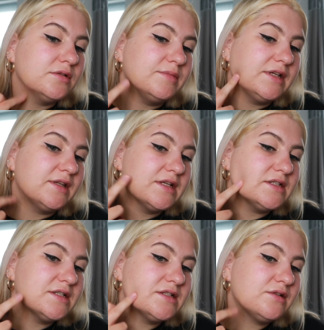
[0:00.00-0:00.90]
I mean,
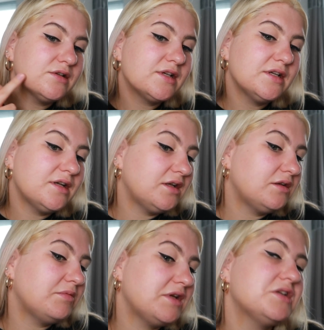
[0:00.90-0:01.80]
this is looking a
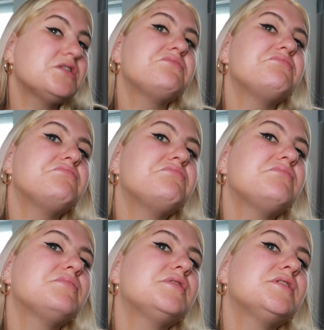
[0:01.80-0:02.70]
little bit
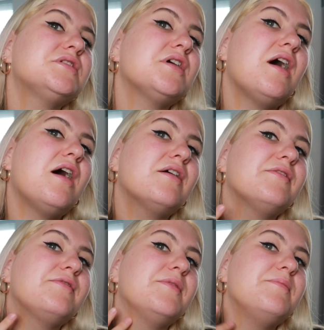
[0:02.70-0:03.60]
dark
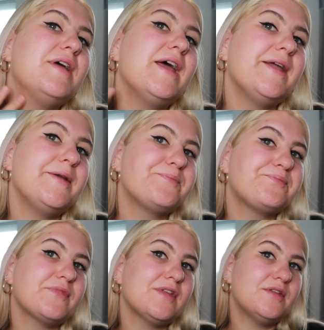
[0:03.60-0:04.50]
for me
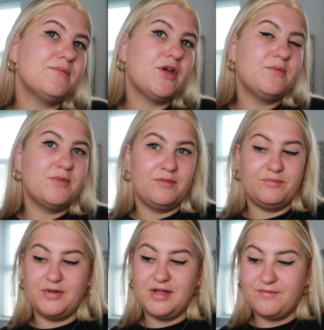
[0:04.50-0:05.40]
at the
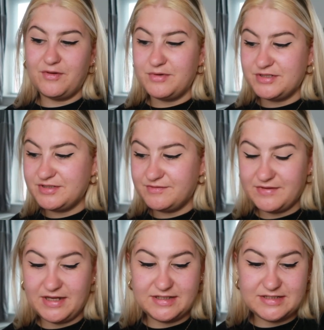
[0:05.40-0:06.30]
moment, but if I was to
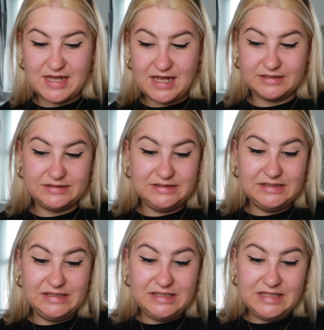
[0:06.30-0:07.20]
fake tan,
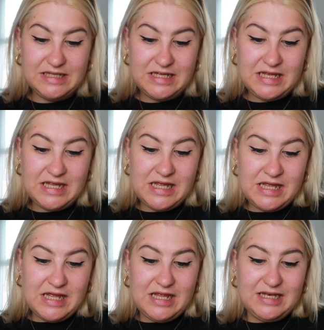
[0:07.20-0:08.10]

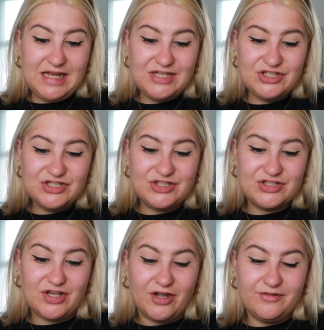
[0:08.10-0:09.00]
let's
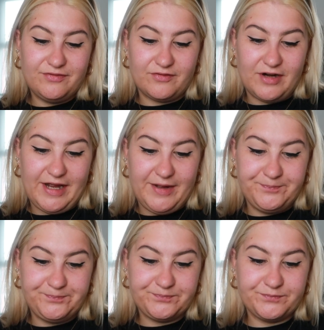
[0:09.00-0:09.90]
just go for it,
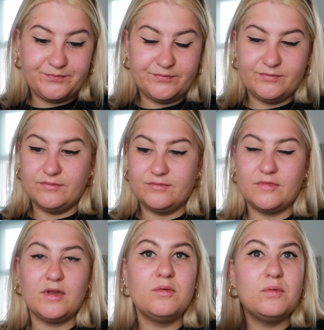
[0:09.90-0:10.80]

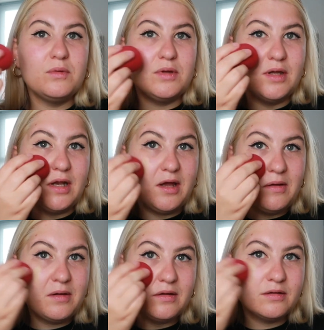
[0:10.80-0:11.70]
you
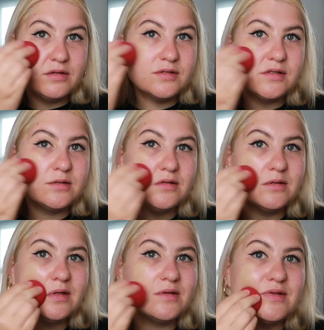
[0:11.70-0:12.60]
know.
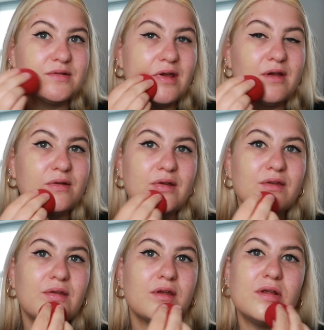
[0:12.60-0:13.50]
So I'm
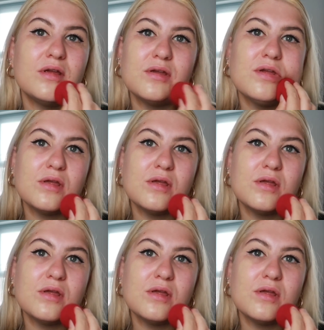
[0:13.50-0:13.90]
just gonna